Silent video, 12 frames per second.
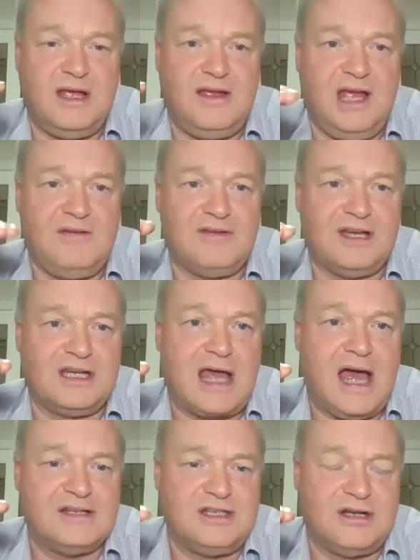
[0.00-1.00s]
even
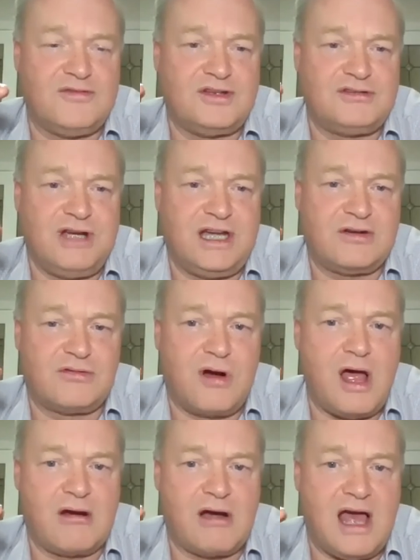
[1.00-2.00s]
indicates, you know, the dreaded
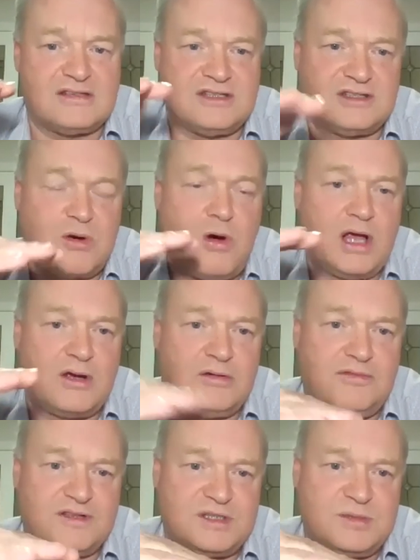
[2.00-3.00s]
ryegrass is quite good
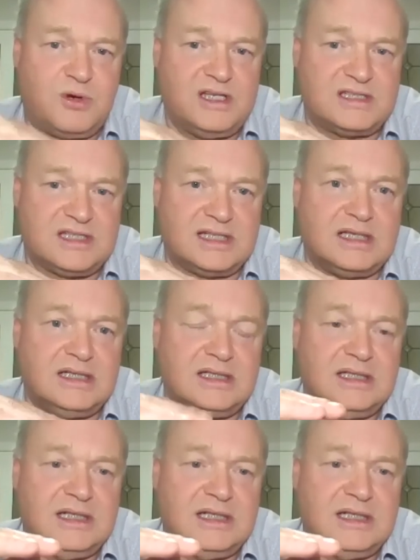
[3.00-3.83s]
for suppressing